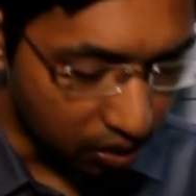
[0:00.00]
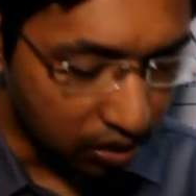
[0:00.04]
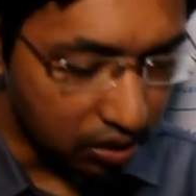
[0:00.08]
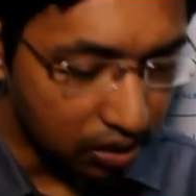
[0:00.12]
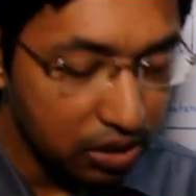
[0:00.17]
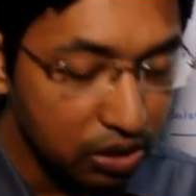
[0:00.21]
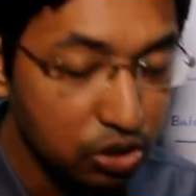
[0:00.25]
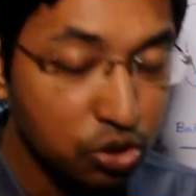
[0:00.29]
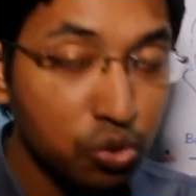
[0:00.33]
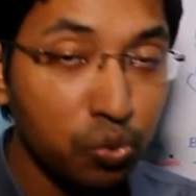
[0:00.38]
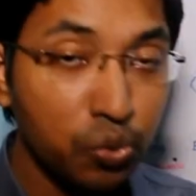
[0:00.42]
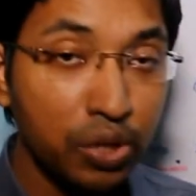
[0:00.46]

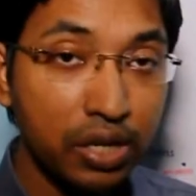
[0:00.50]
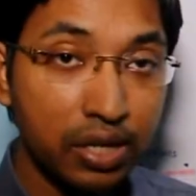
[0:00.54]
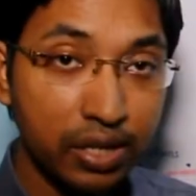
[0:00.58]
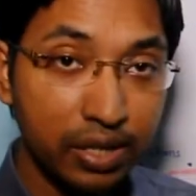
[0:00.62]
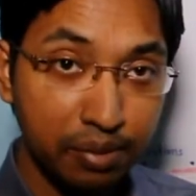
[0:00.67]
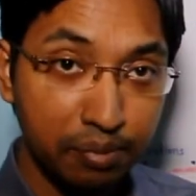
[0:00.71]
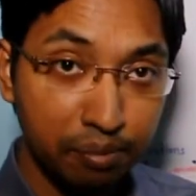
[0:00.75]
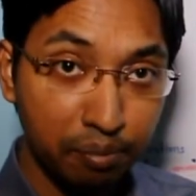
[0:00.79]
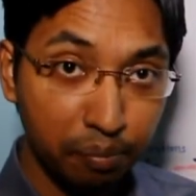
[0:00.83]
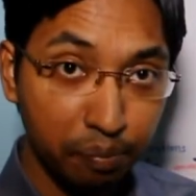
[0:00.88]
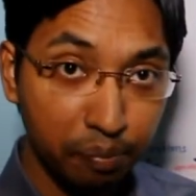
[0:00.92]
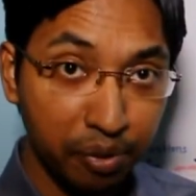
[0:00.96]
it will
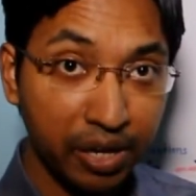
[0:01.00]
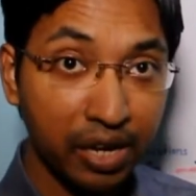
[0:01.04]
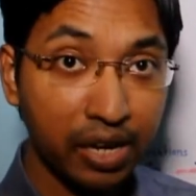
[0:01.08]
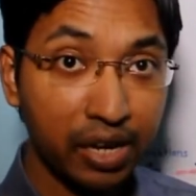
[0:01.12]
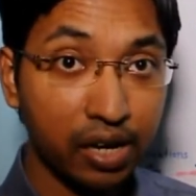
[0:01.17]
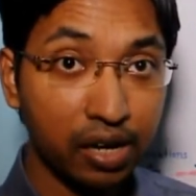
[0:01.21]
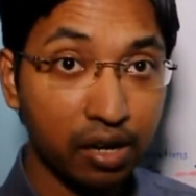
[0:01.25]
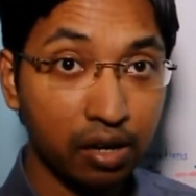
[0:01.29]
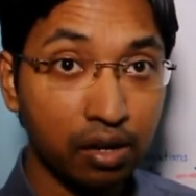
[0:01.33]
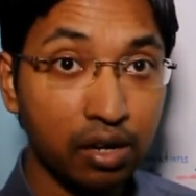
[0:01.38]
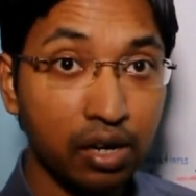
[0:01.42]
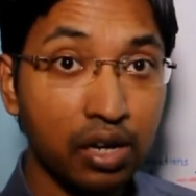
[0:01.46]

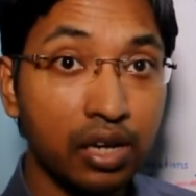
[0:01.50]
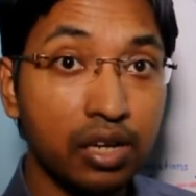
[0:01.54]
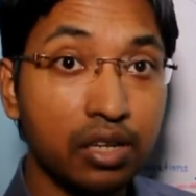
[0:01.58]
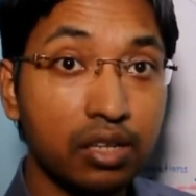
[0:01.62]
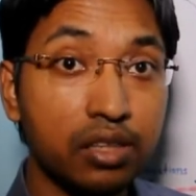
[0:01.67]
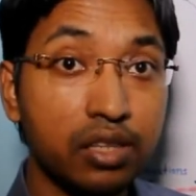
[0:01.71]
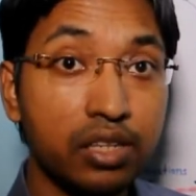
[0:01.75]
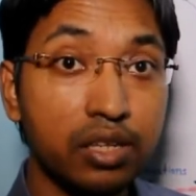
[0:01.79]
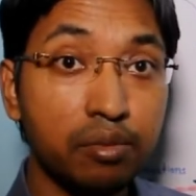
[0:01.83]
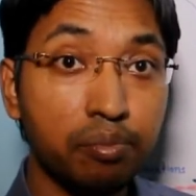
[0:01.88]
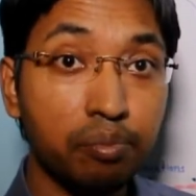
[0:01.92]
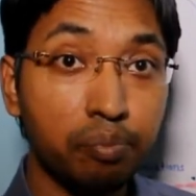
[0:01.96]
impair
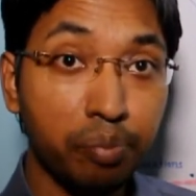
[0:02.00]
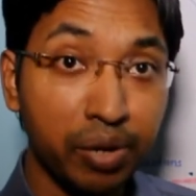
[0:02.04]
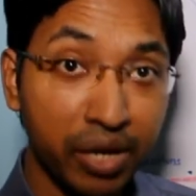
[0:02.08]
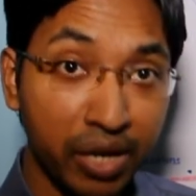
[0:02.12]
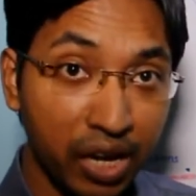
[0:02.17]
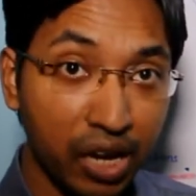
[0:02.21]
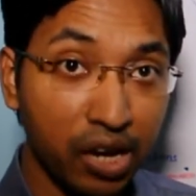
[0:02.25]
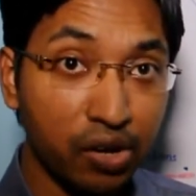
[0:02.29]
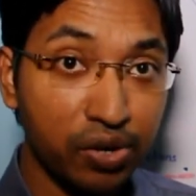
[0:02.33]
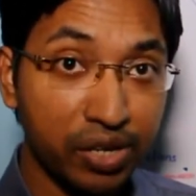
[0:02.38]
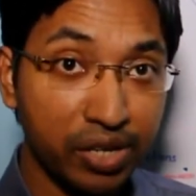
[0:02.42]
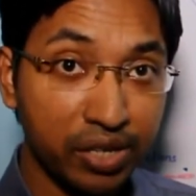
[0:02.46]
the
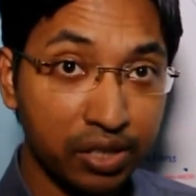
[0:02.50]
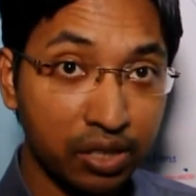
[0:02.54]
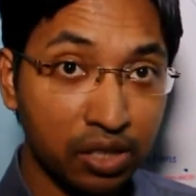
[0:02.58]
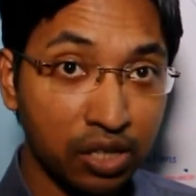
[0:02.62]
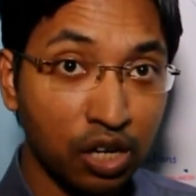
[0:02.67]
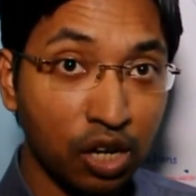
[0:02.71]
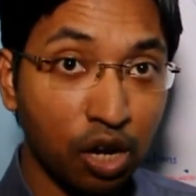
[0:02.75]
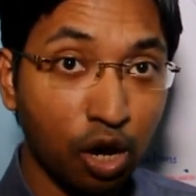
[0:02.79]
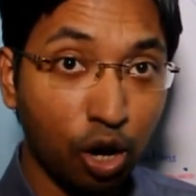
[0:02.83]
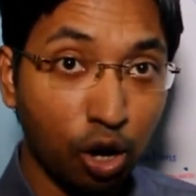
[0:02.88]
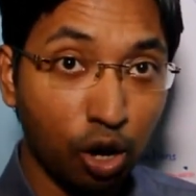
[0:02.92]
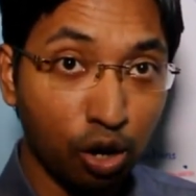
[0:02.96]
pairing
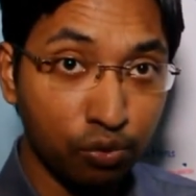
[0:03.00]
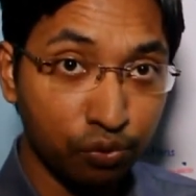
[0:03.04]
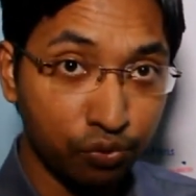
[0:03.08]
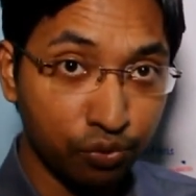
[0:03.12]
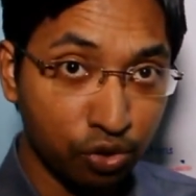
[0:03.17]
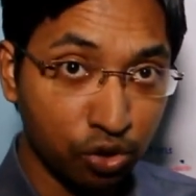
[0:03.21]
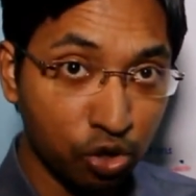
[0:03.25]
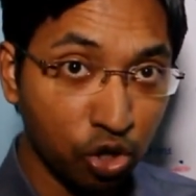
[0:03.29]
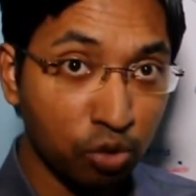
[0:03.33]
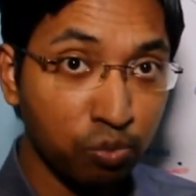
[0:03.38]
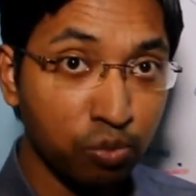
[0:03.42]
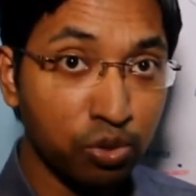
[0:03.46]

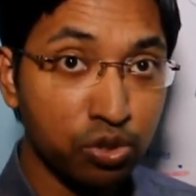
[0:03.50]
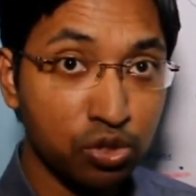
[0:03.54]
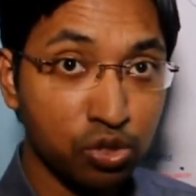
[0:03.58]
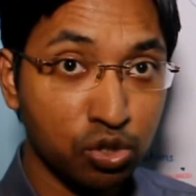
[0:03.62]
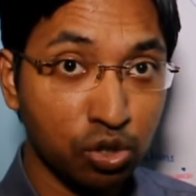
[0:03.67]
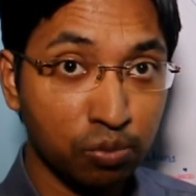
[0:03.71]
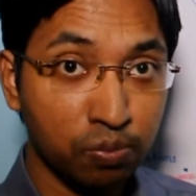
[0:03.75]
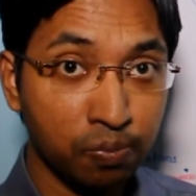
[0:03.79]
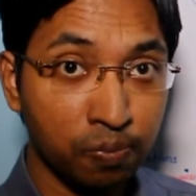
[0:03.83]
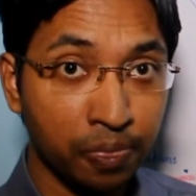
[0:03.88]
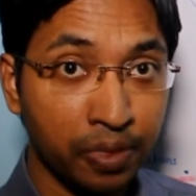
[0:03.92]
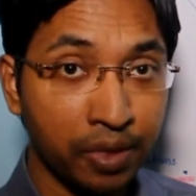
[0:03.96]
of
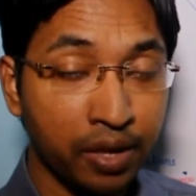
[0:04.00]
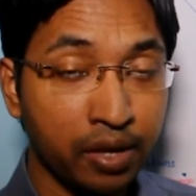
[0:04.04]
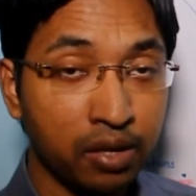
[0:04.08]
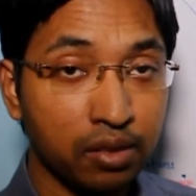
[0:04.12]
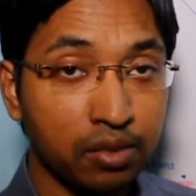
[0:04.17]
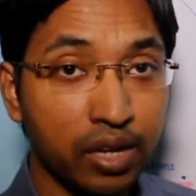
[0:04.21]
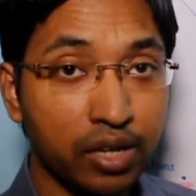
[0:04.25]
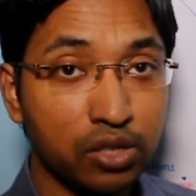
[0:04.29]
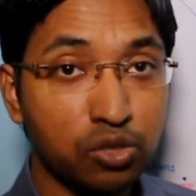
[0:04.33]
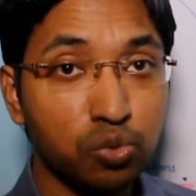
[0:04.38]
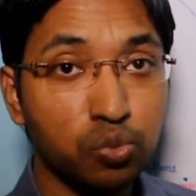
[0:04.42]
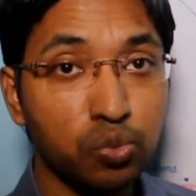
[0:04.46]
chromosome
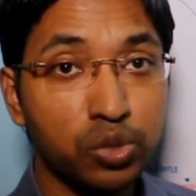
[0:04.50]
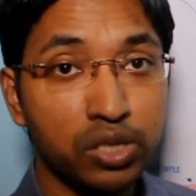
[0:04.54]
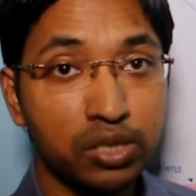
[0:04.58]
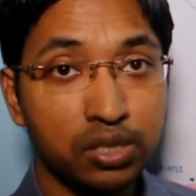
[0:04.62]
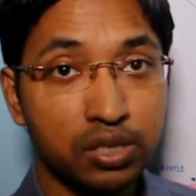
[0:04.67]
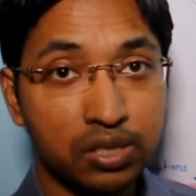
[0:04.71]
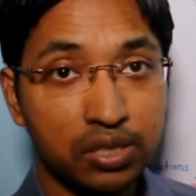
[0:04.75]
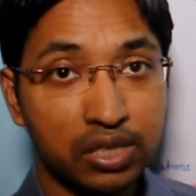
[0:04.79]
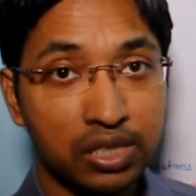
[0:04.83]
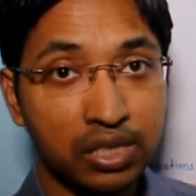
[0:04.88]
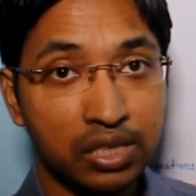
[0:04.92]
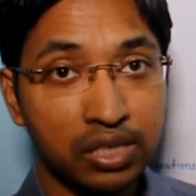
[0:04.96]
that we
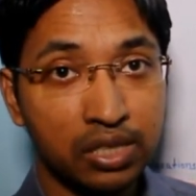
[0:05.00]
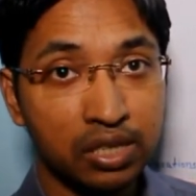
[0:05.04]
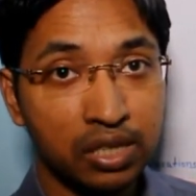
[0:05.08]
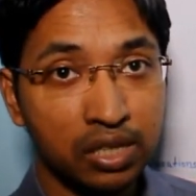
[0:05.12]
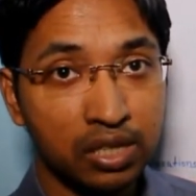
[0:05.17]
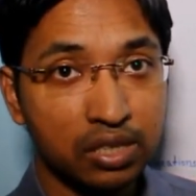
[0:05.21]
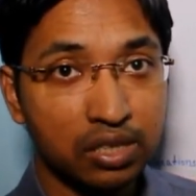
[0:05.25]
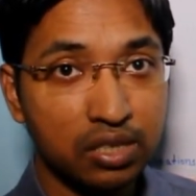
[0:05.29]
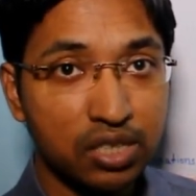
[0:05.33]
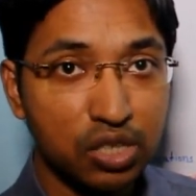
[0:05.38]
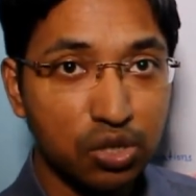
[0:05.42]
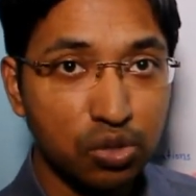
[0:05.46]
see
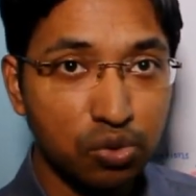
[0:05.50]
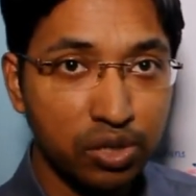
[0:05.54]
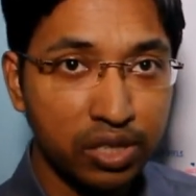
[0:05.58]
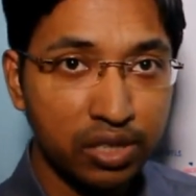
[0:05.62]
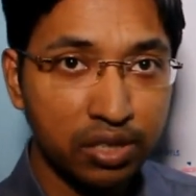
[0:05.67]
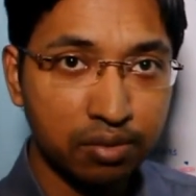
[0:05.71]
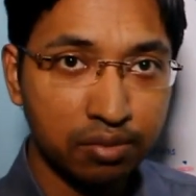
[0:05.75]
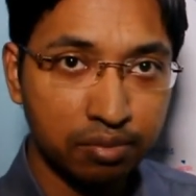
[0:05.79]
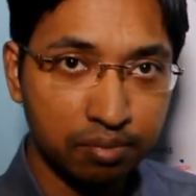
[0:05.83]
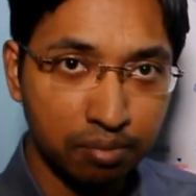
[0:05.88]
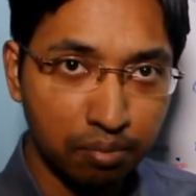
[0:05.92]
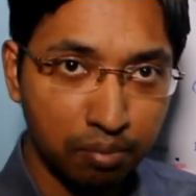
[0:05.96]

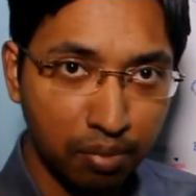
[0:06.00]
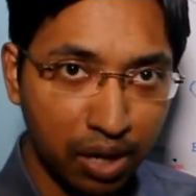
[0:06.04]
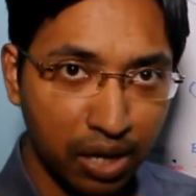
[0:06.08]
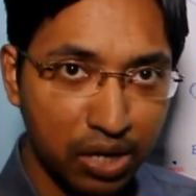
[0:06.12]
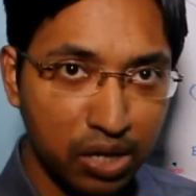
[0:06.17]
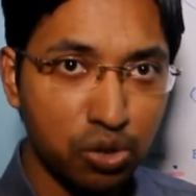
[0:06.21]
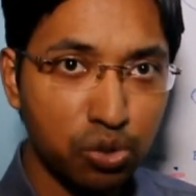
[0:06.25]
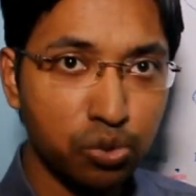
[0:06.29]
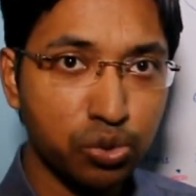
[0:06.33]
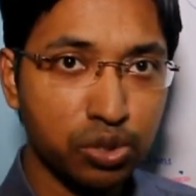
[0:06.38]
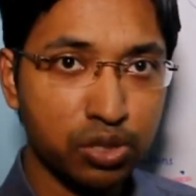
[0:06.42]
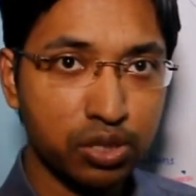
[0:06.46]
during
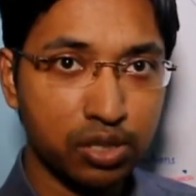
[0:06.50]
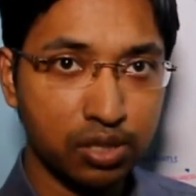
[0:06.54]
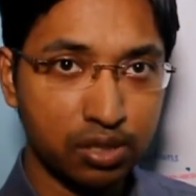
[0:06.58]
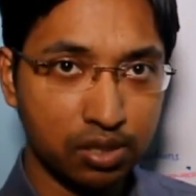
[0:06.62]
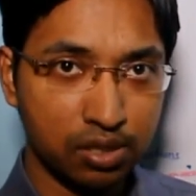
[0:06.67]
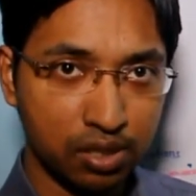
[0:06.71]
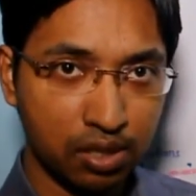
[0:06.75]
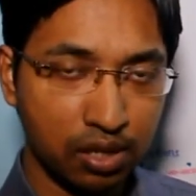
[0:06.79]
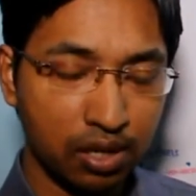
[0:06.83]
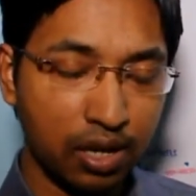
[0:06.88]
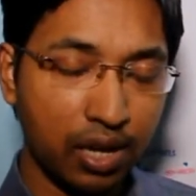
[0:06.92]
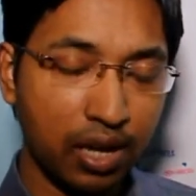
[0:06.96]

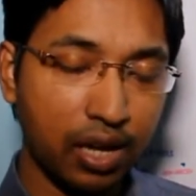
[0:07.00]
meiosis,